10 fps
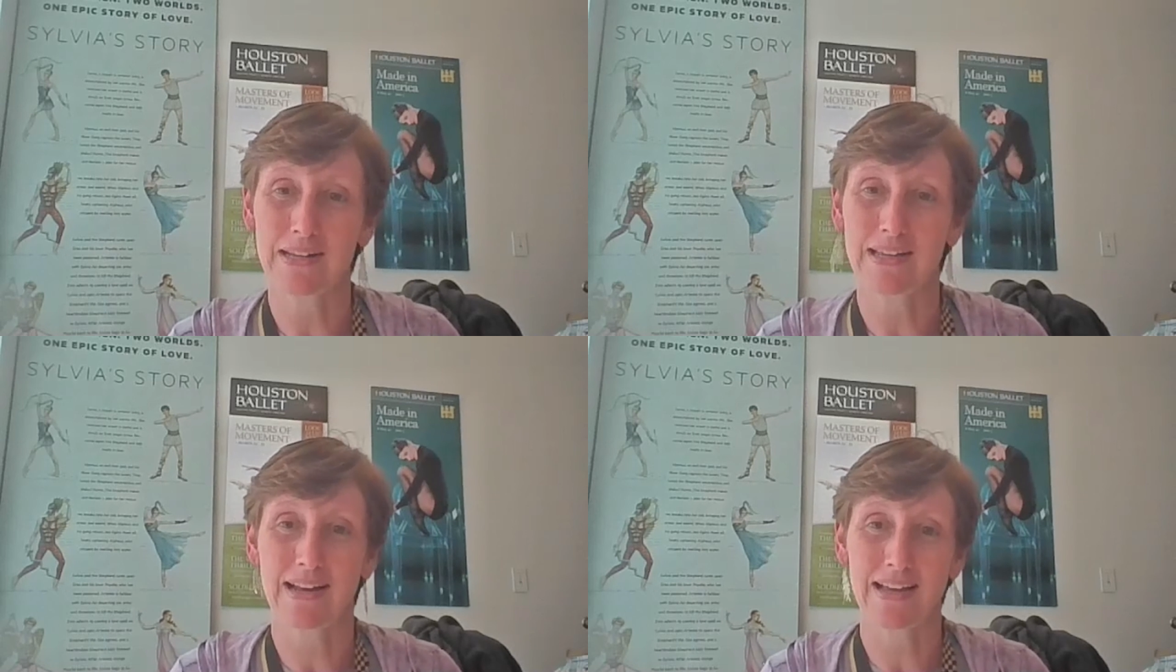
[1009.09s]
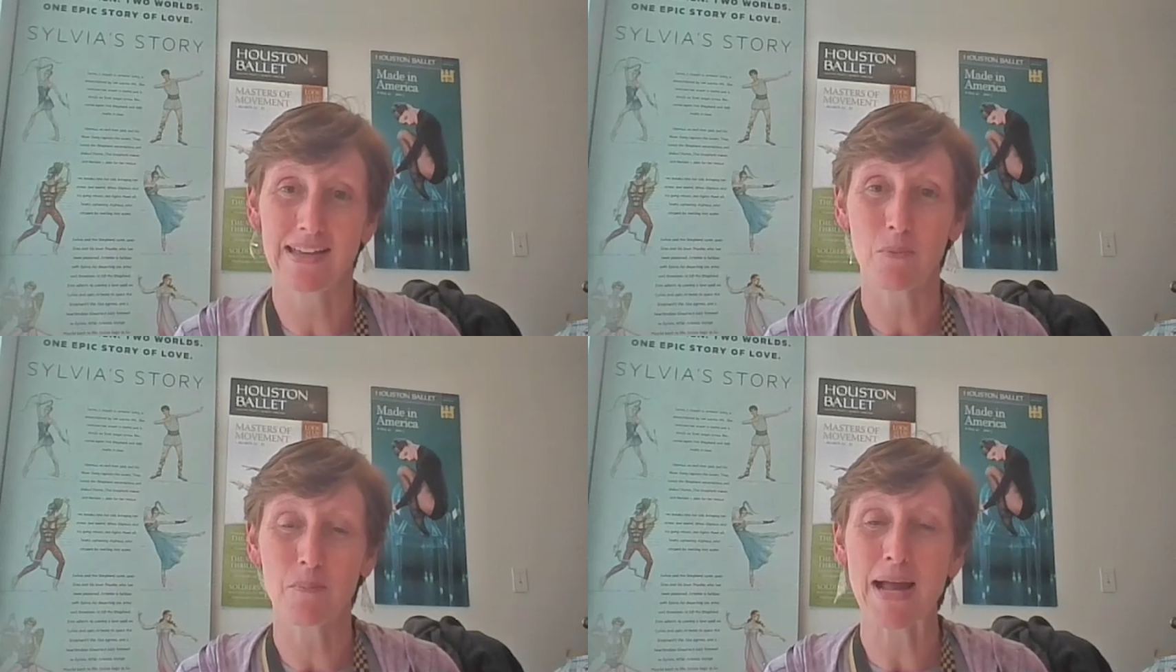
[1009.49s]
And
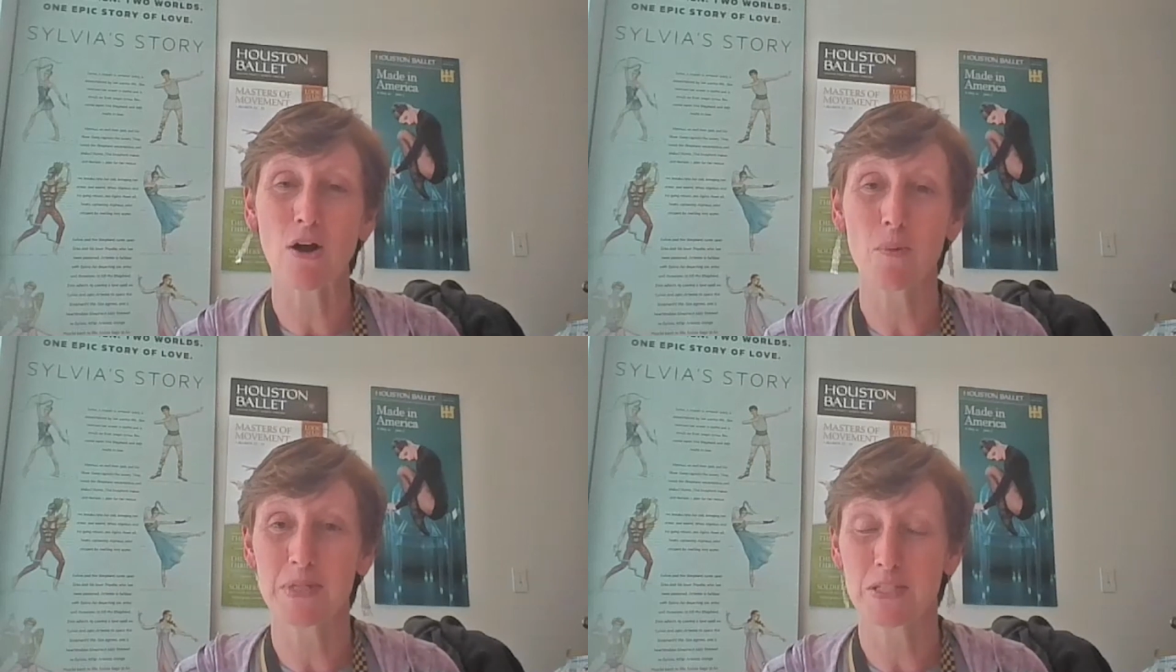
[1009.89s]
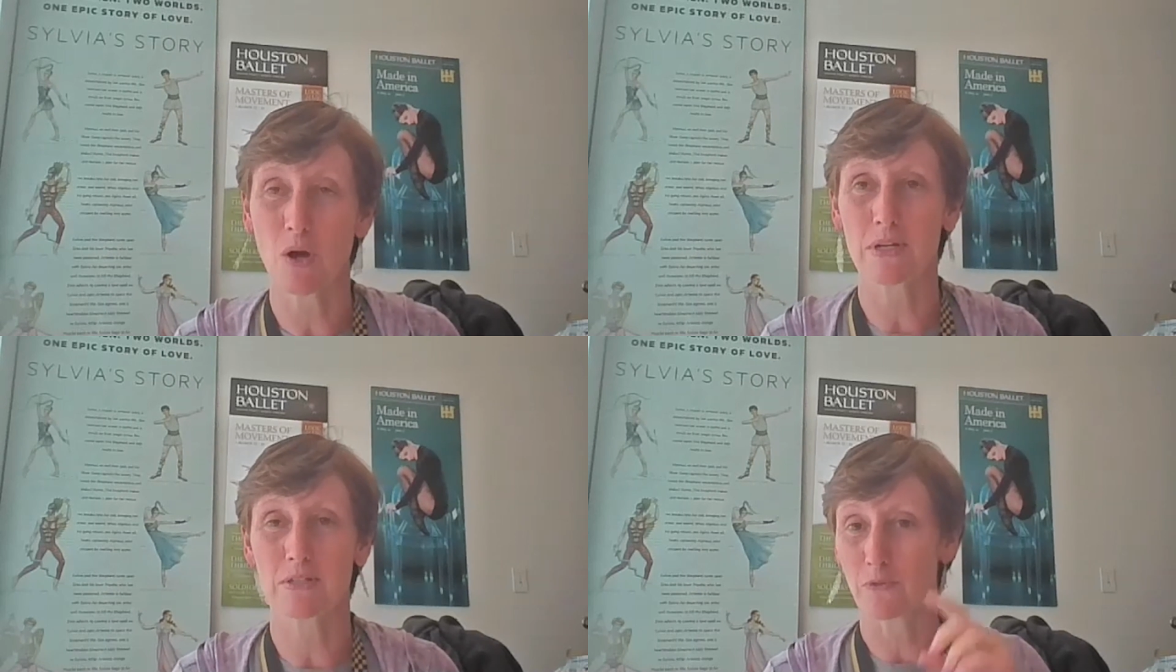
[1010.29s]
my hope is
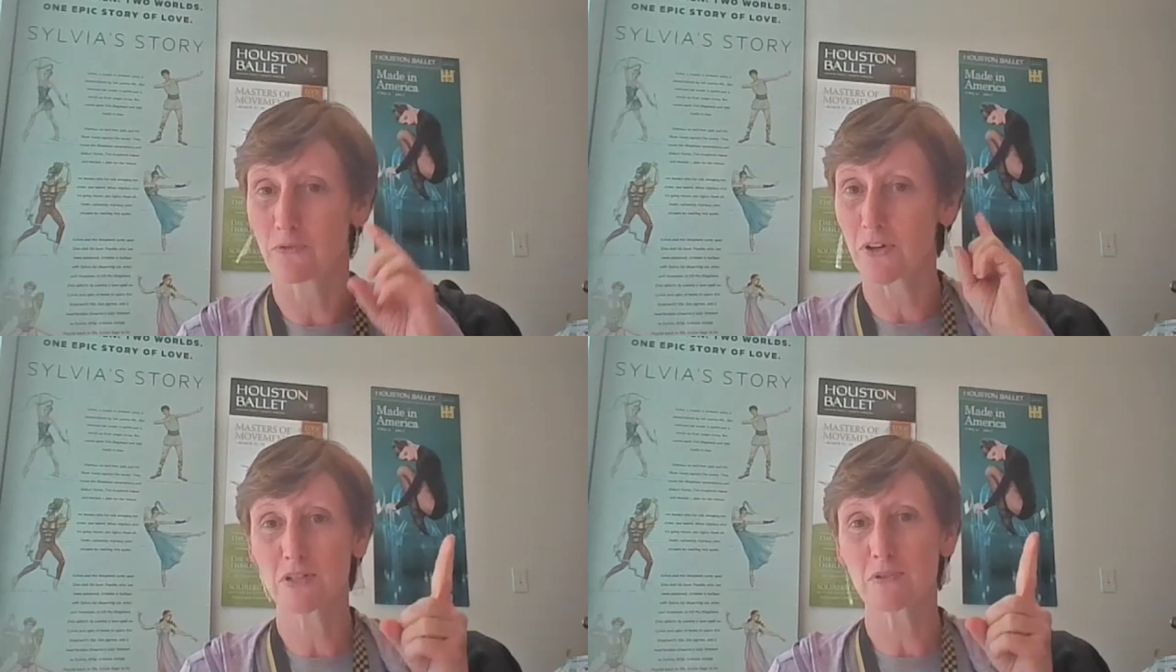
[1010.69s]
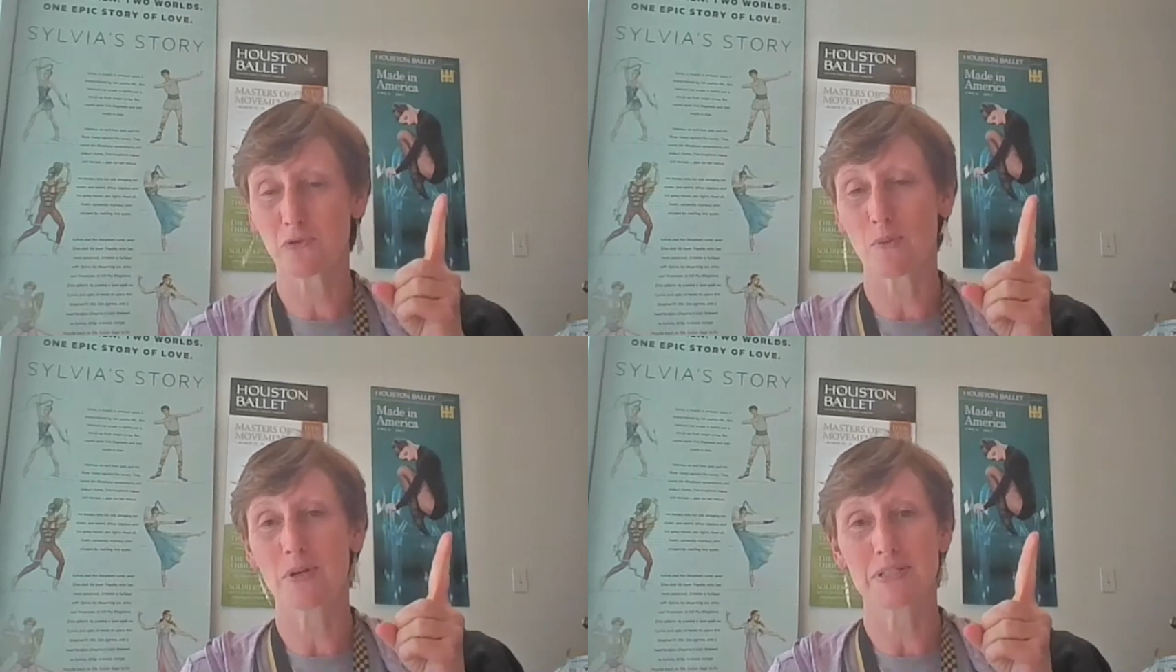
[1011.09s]
always, so first and
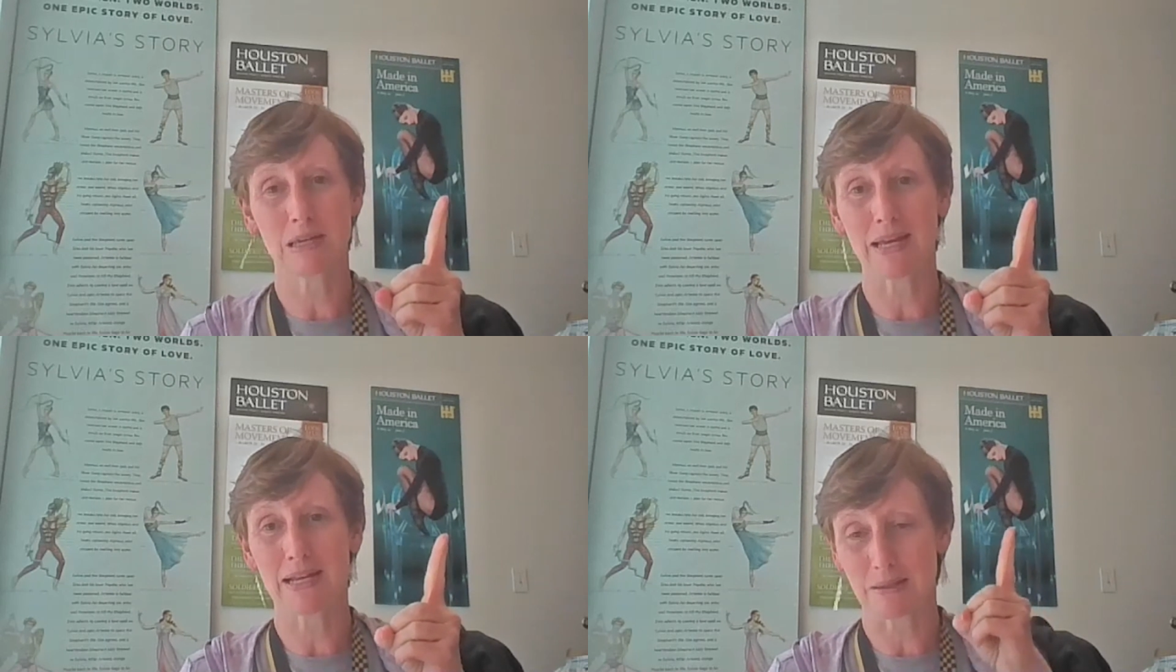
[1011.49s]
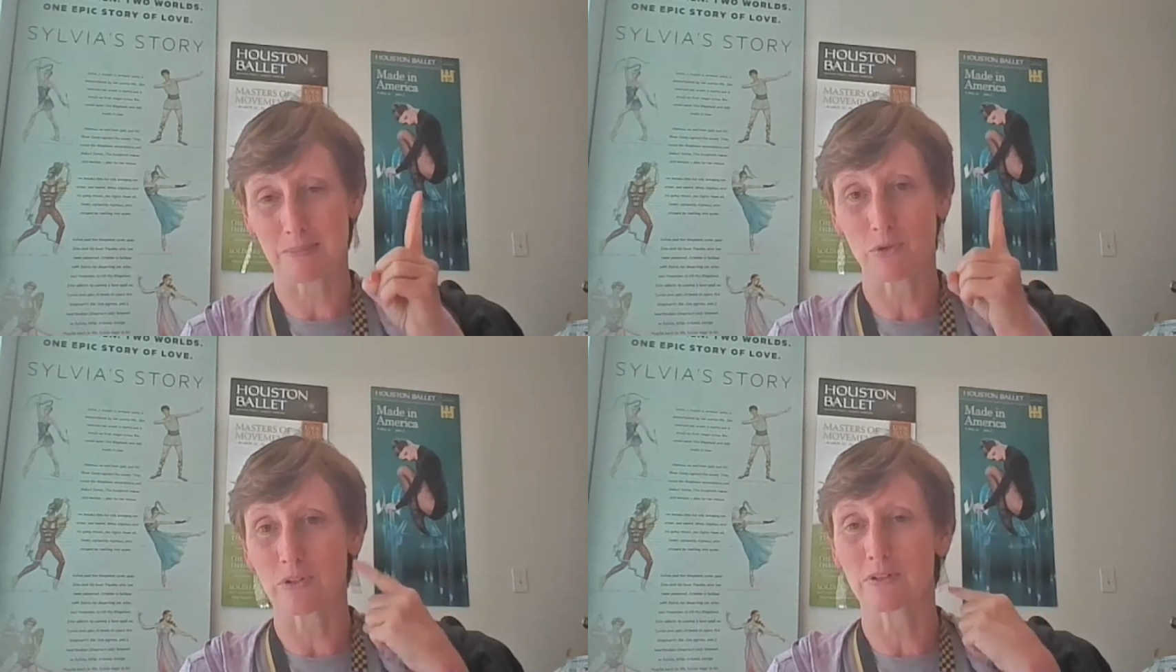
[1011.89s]
foremost, they make some
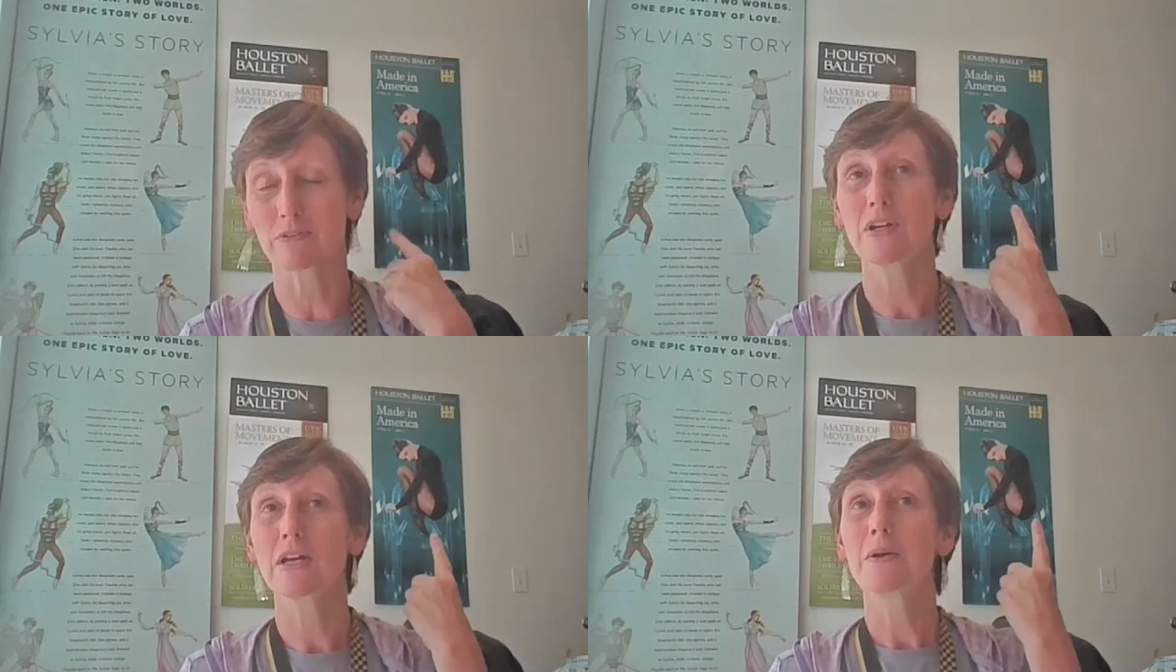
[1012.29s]
sort of